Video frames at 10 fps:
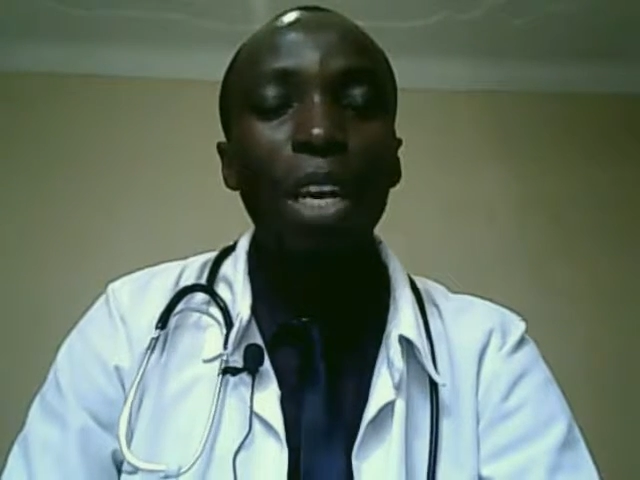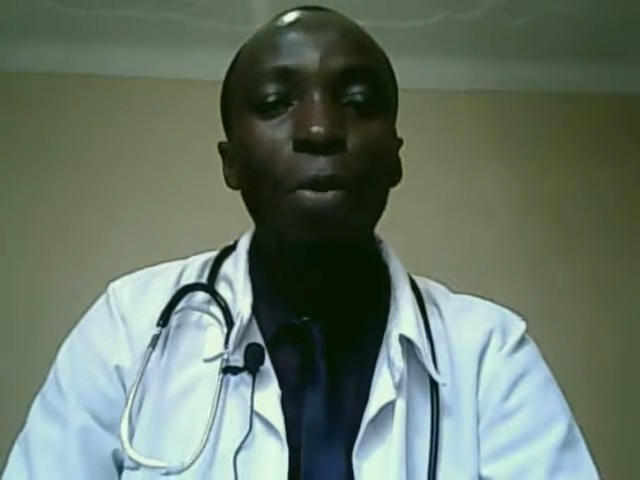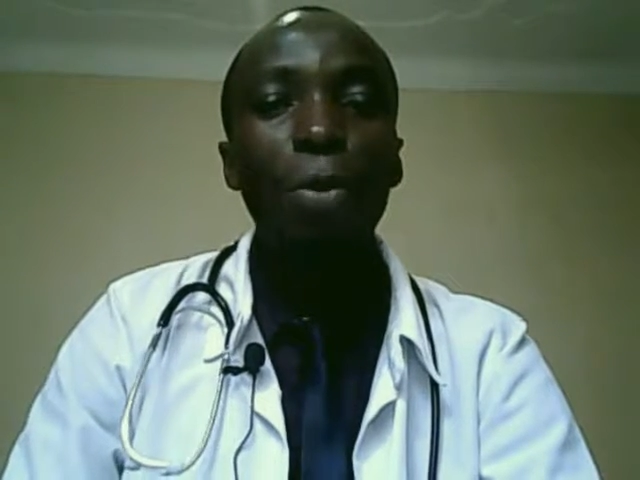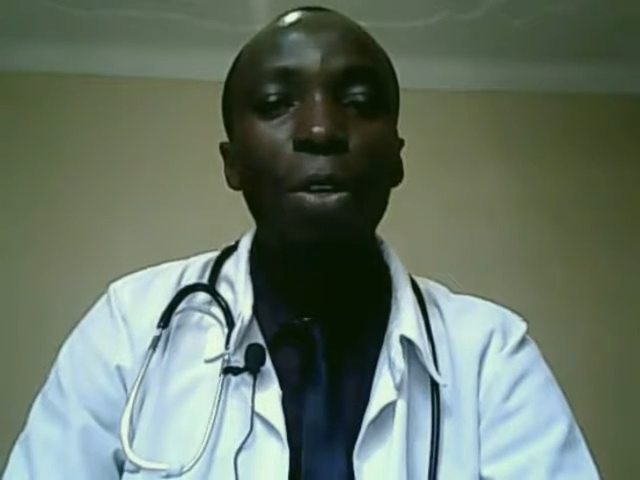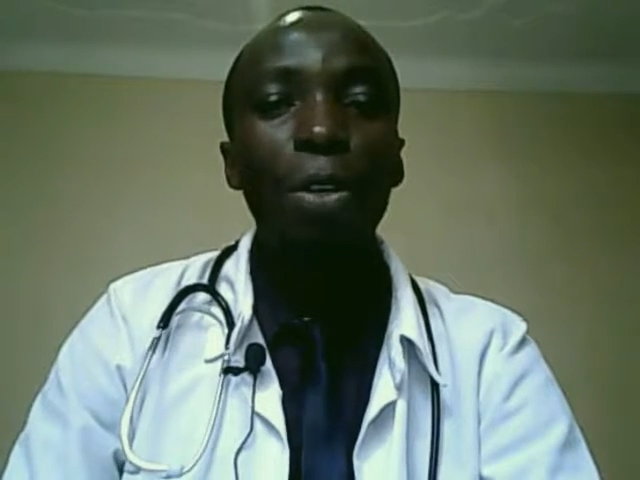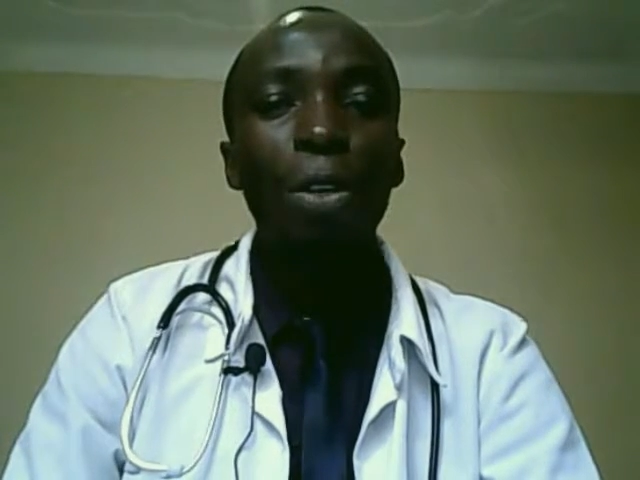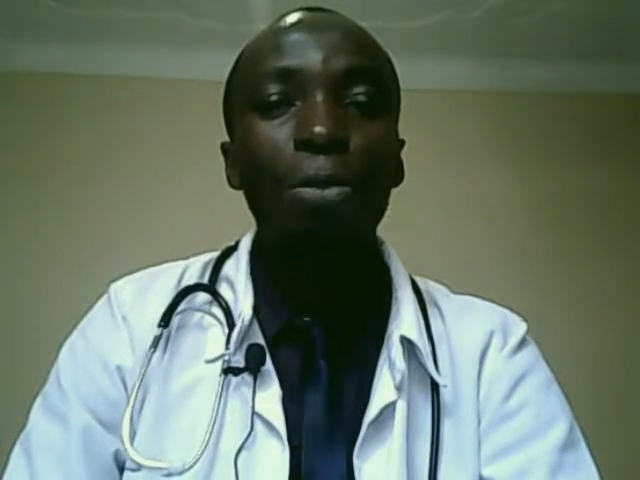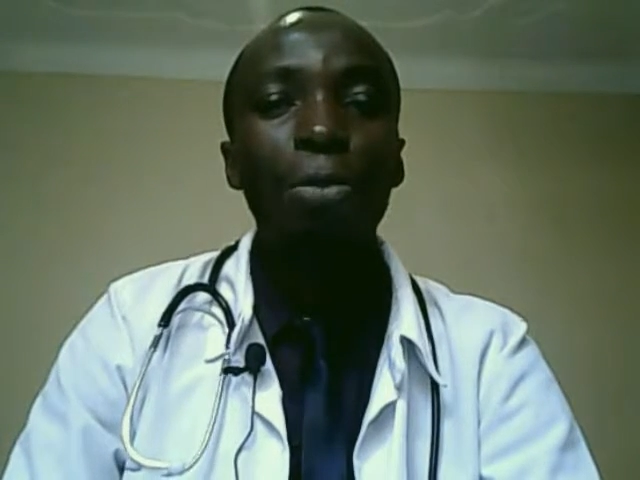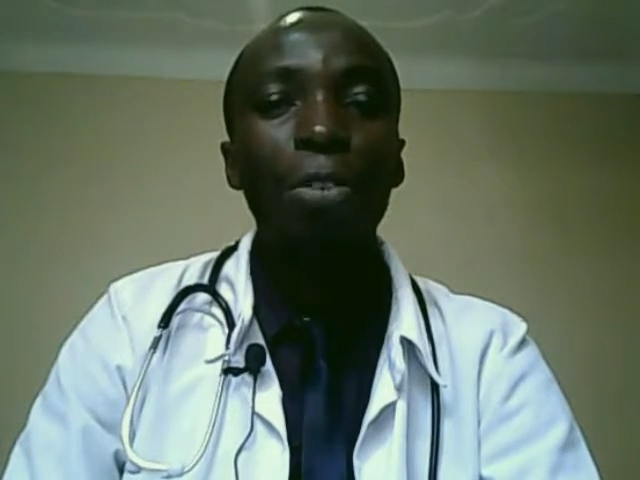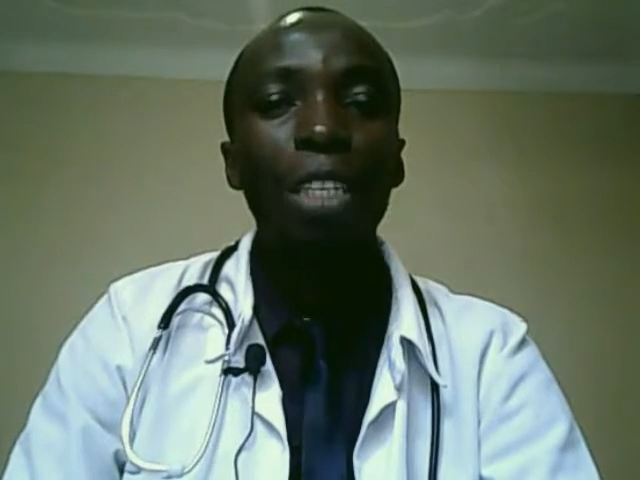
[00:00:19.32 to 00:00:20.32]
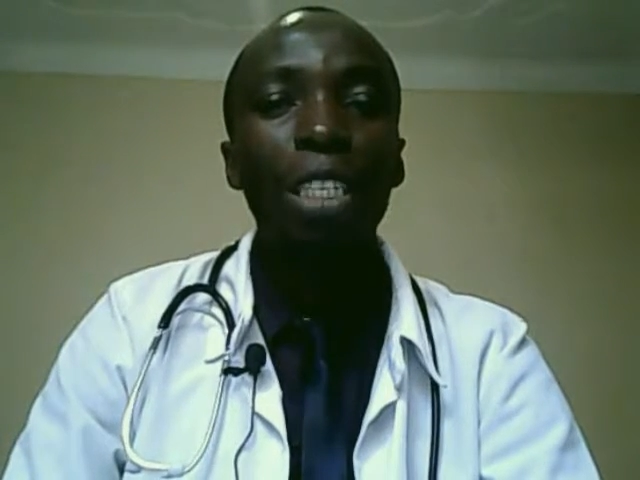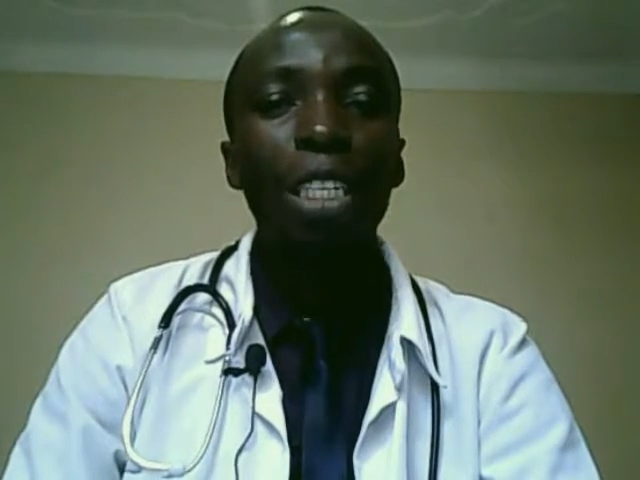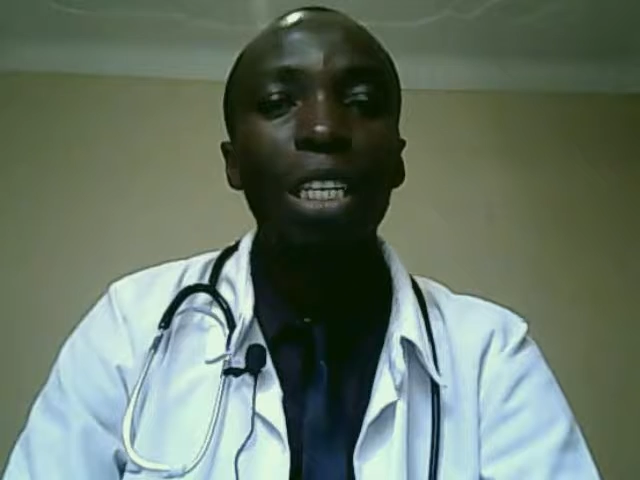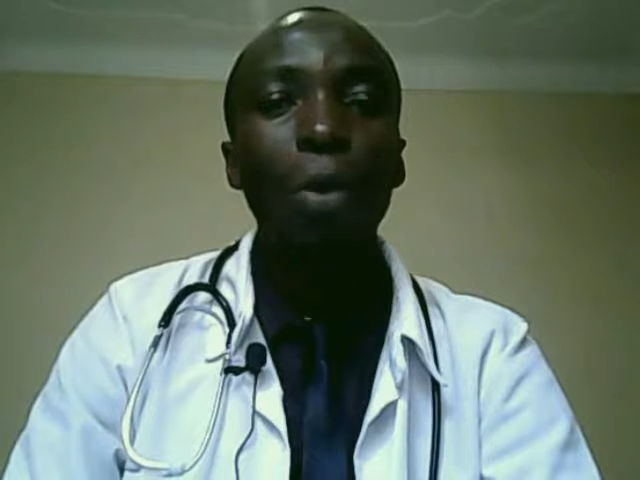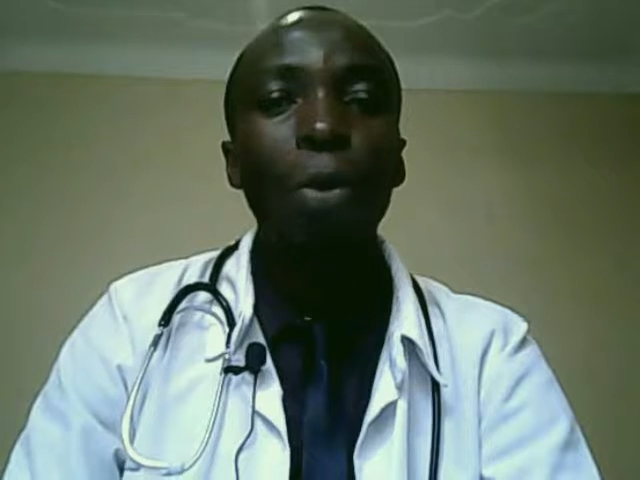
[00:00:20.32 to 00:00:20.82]
When we talk of
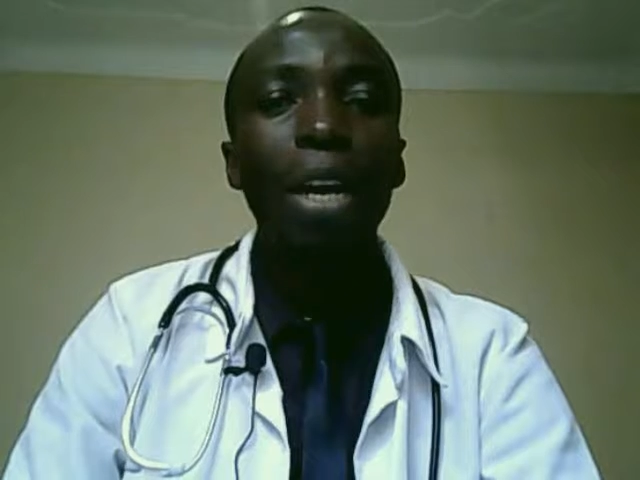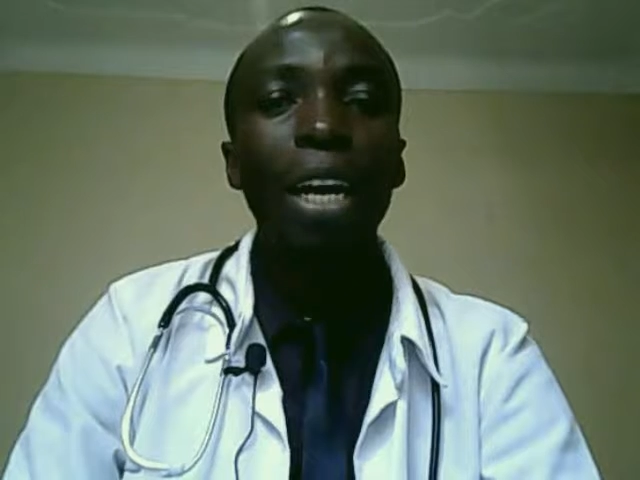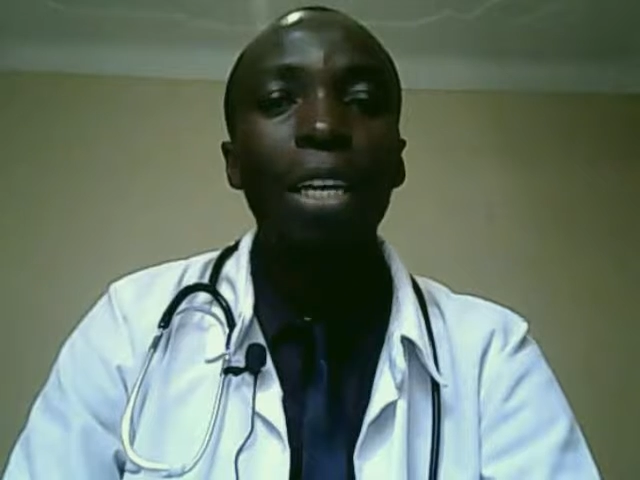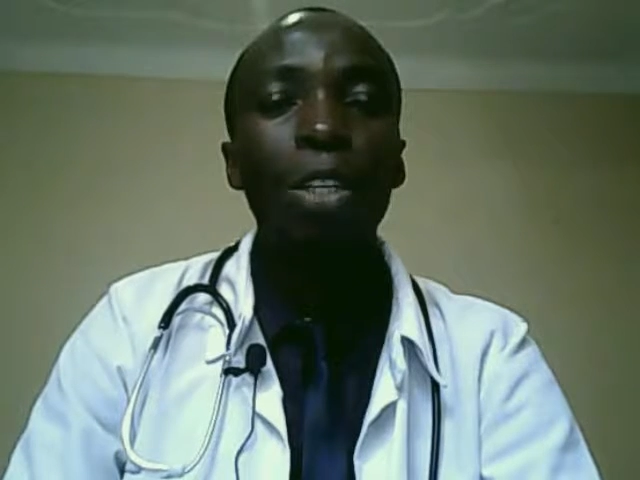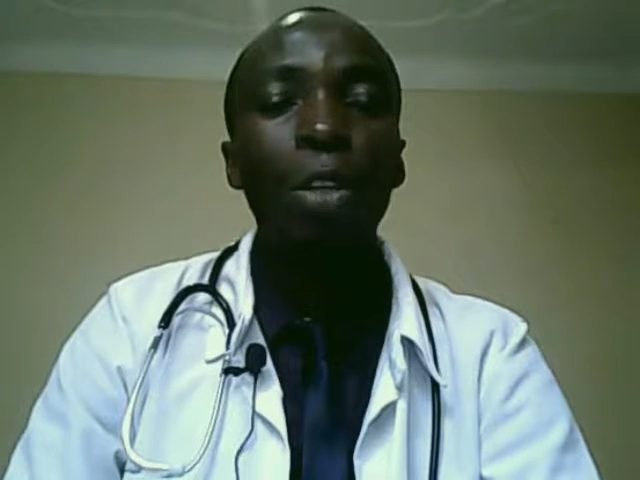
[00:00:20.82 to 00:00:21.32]
fish, we are